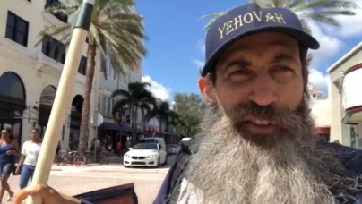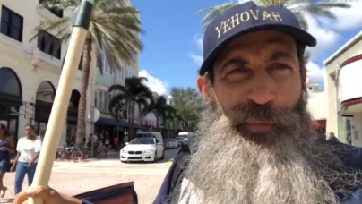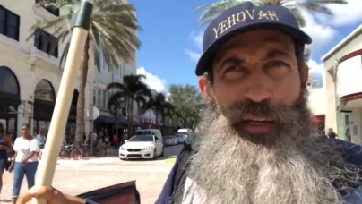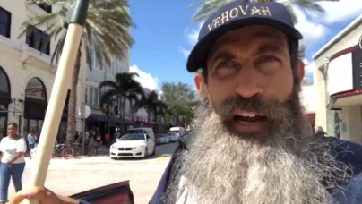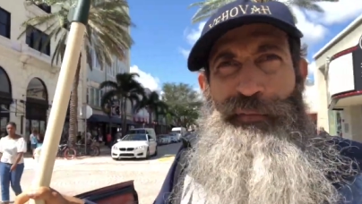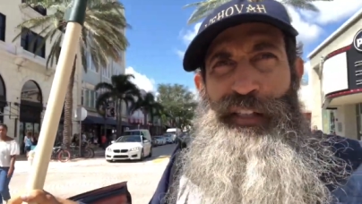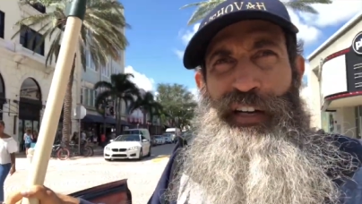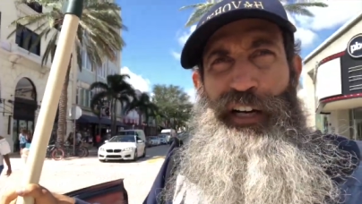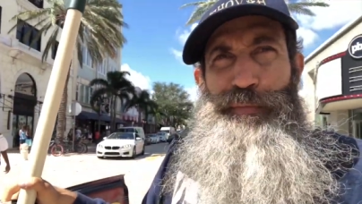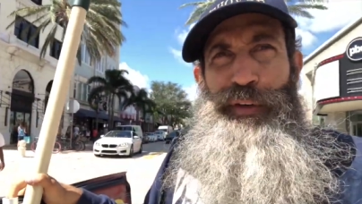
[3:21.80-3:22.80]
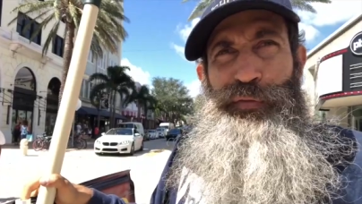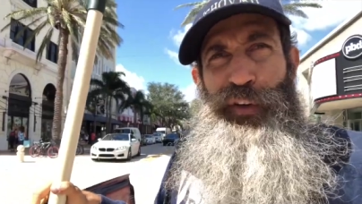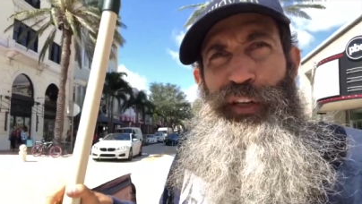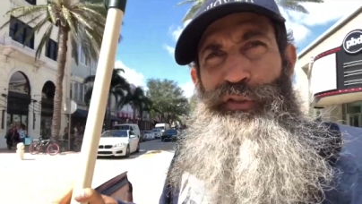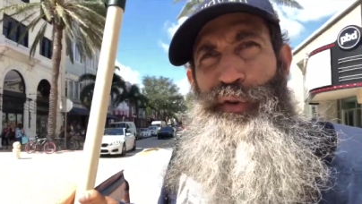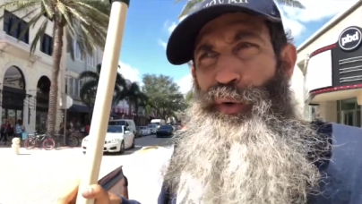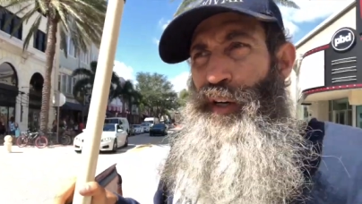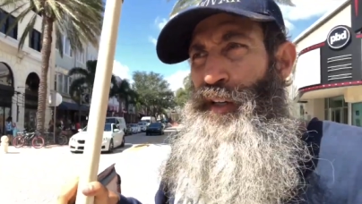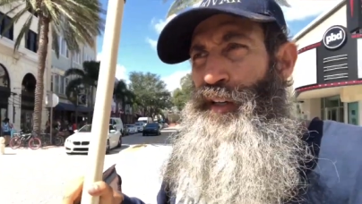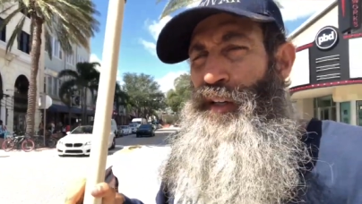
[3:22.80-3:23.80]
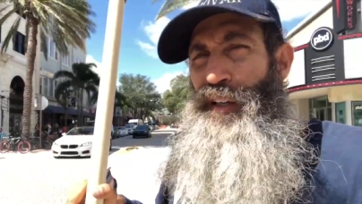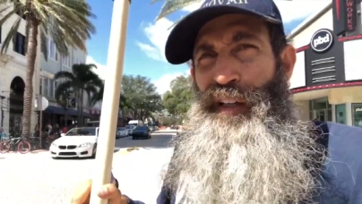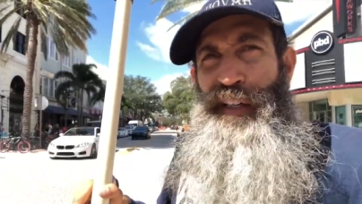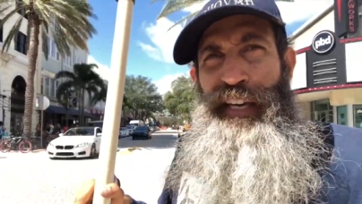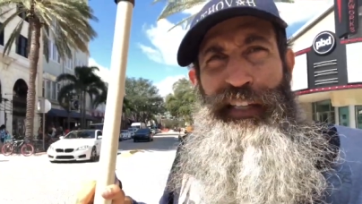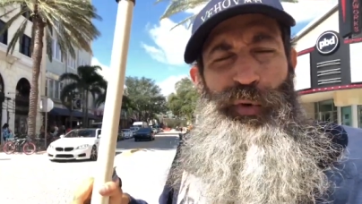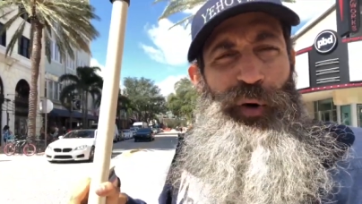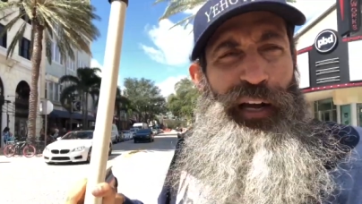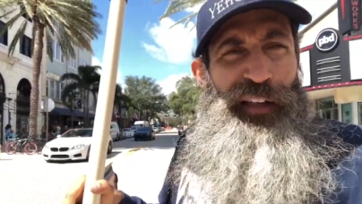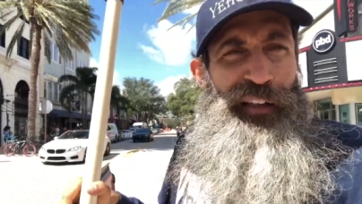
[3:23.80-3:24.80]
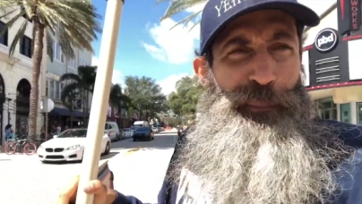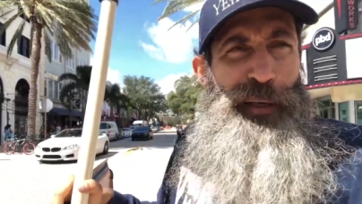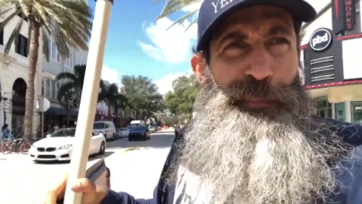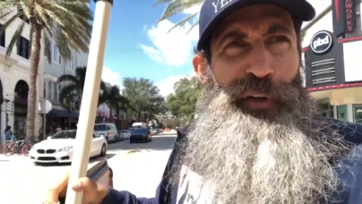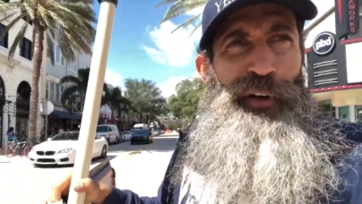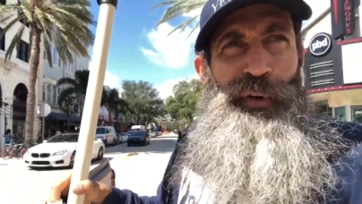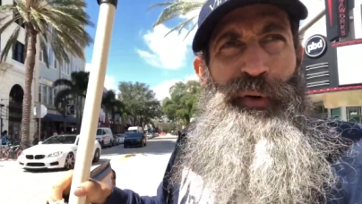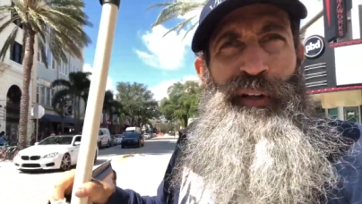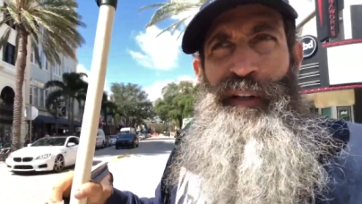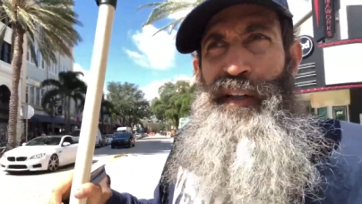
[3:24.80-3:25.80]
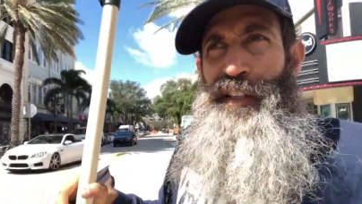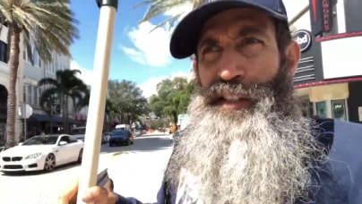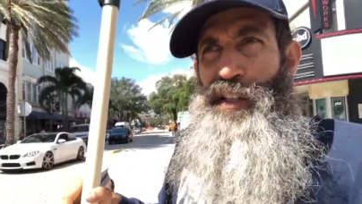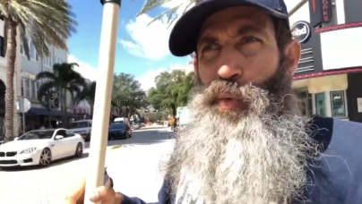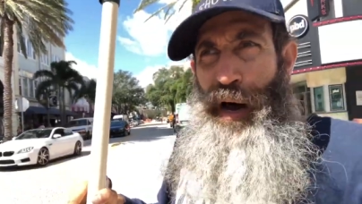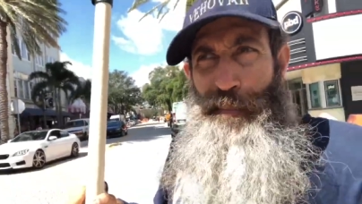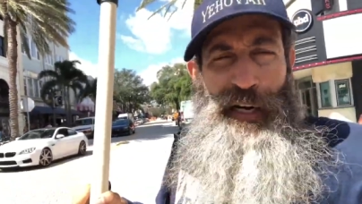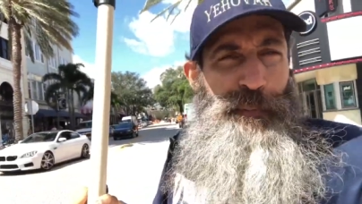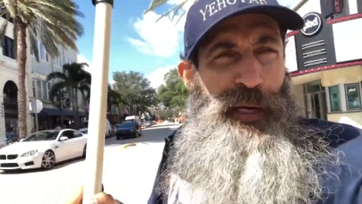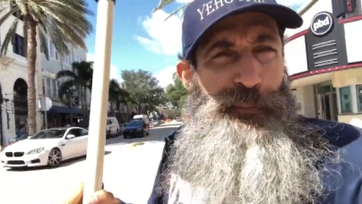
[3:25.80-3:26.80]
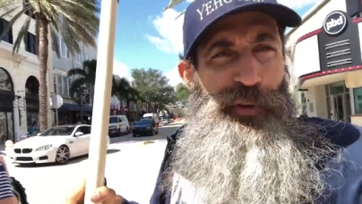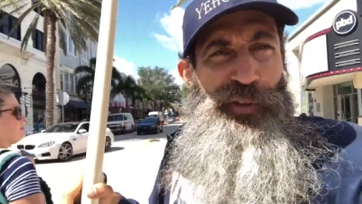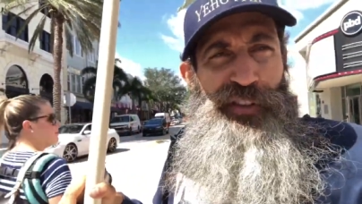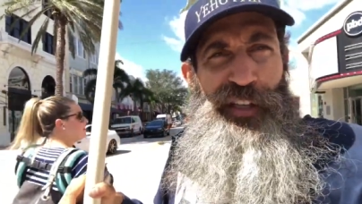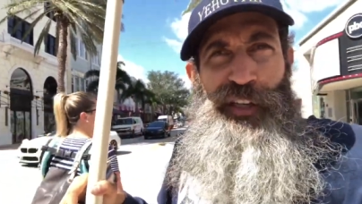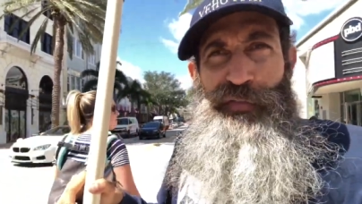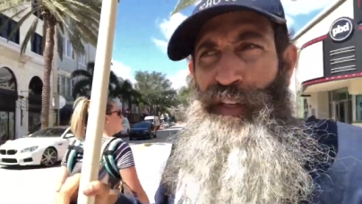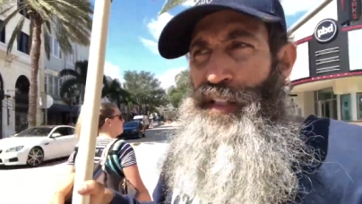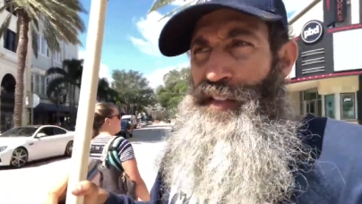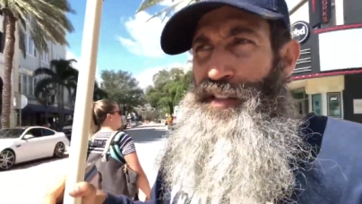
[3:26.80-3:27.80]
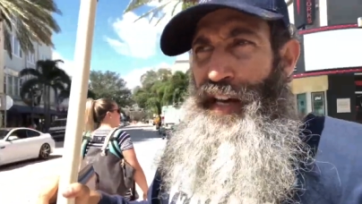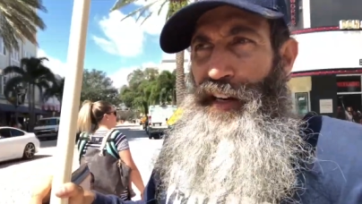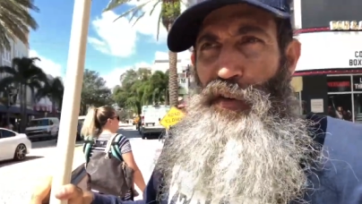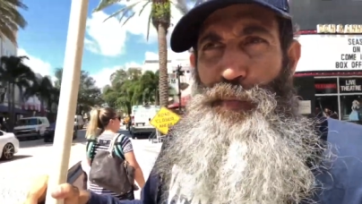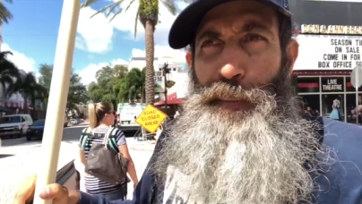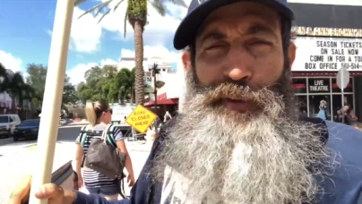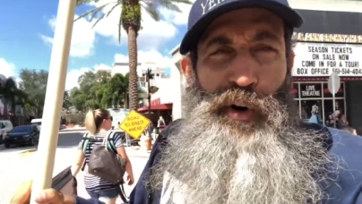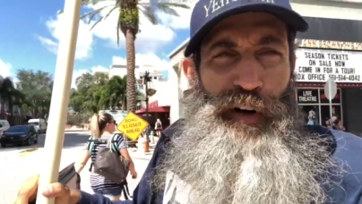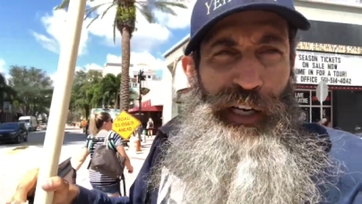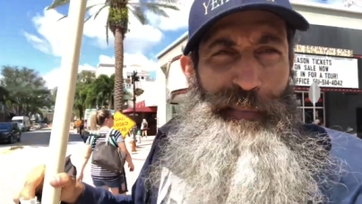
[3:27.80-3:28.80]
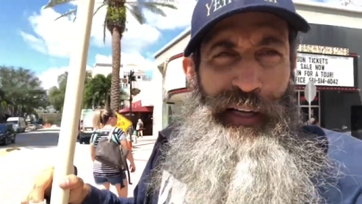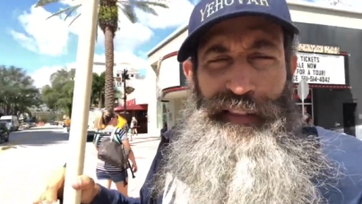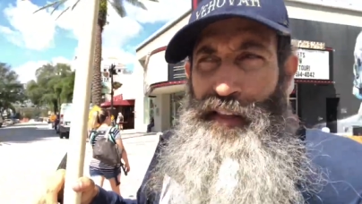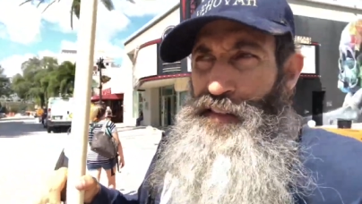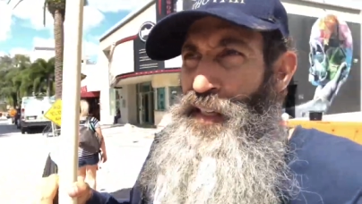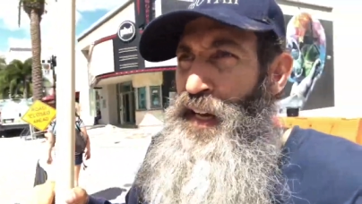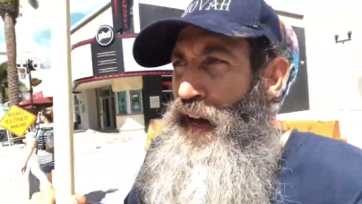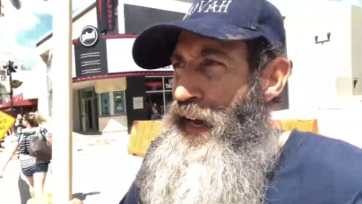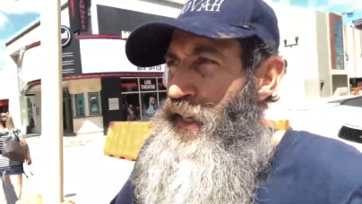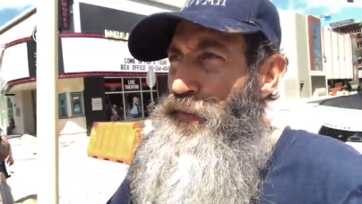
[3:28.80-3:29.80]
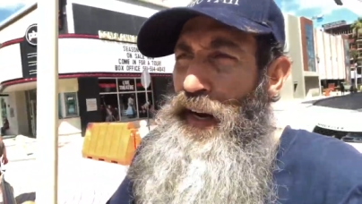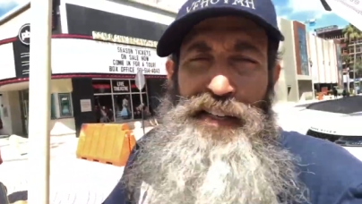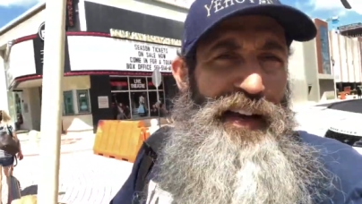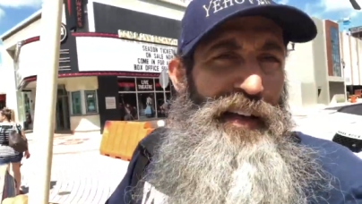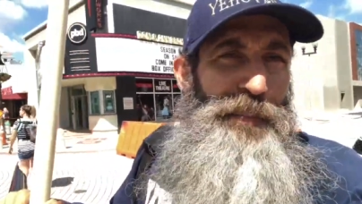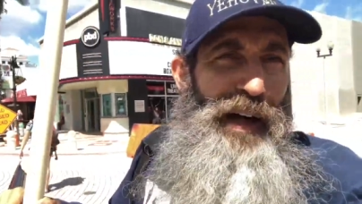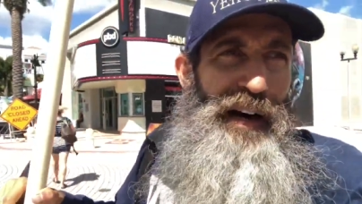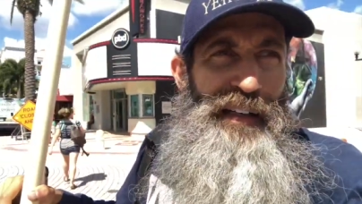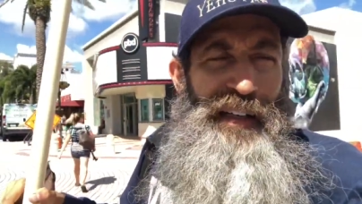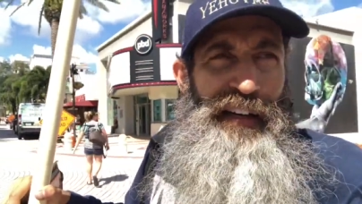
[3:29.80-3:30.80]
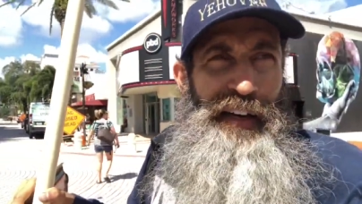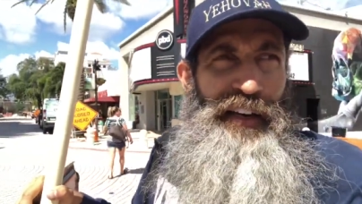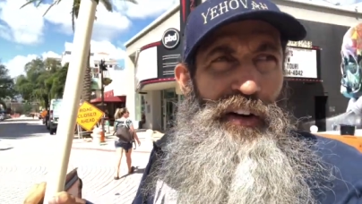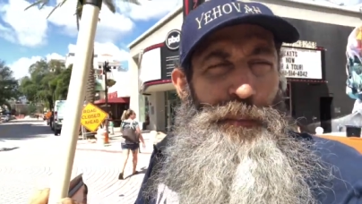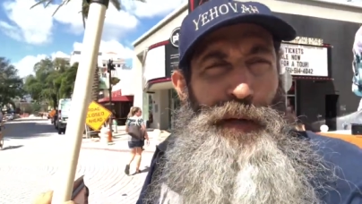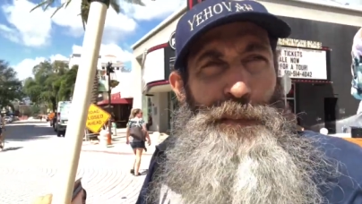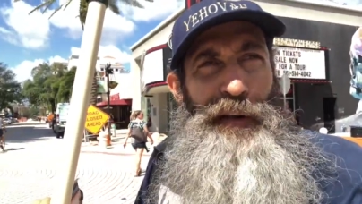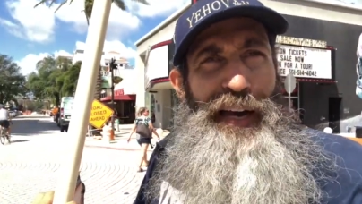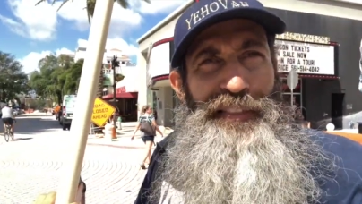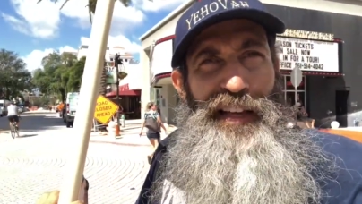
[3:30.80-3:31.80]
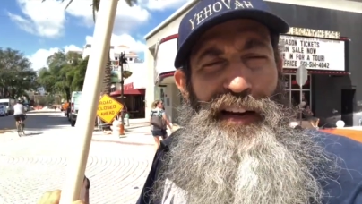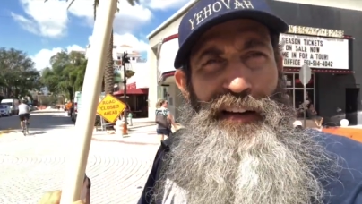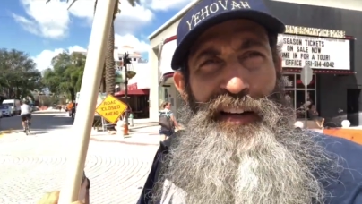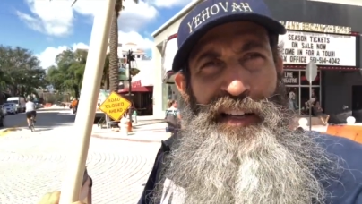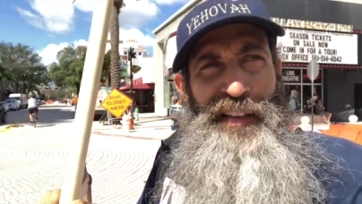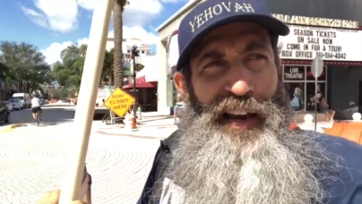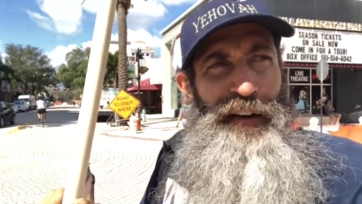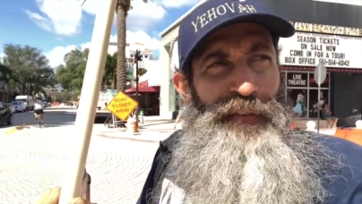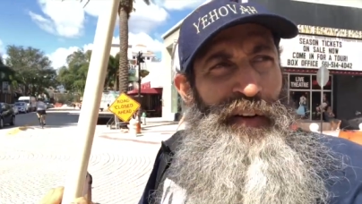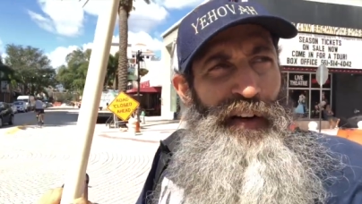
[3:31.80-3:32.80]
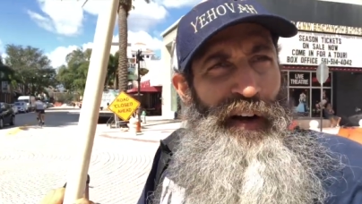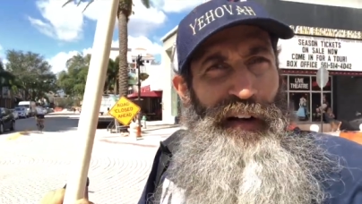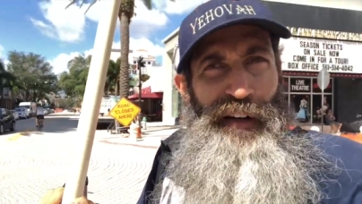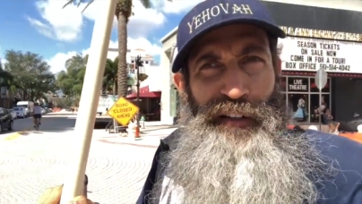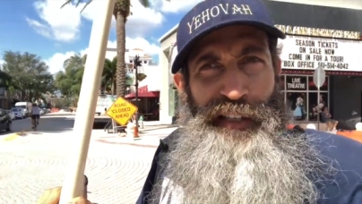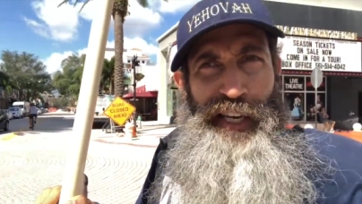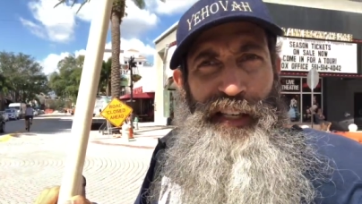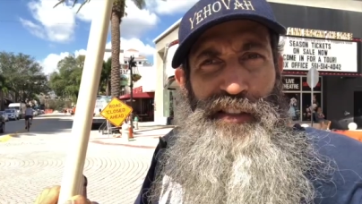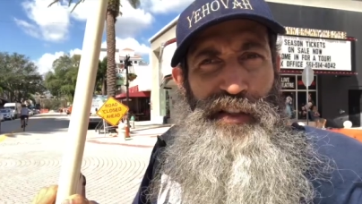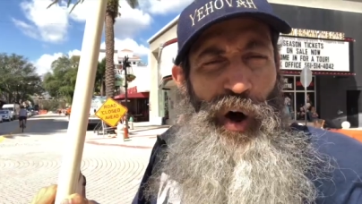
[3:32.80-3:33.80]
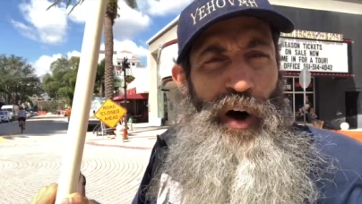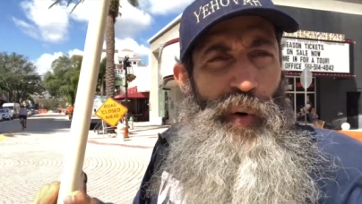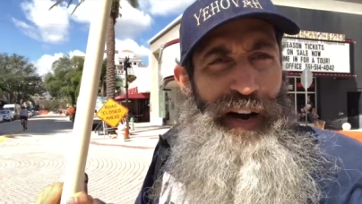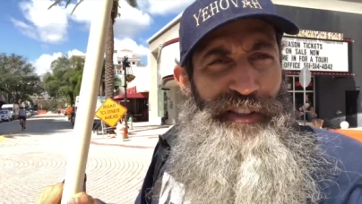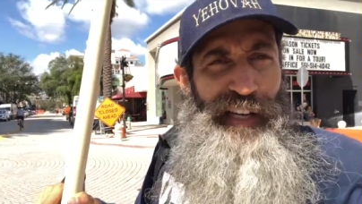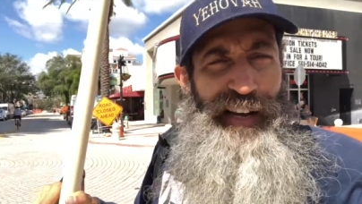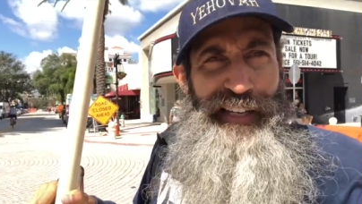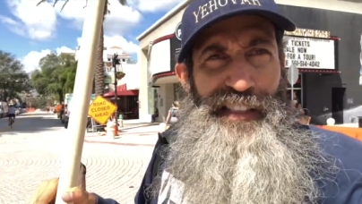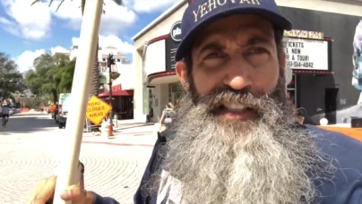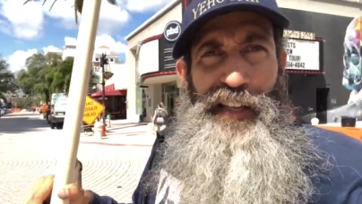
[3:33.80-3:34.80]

should be an advertisement for Yeshua. Get the word out and let people know. This is why many people are deceived. There's not enough people talking about this. I could ride down the block, and there are people out there that have kids' car wash signs,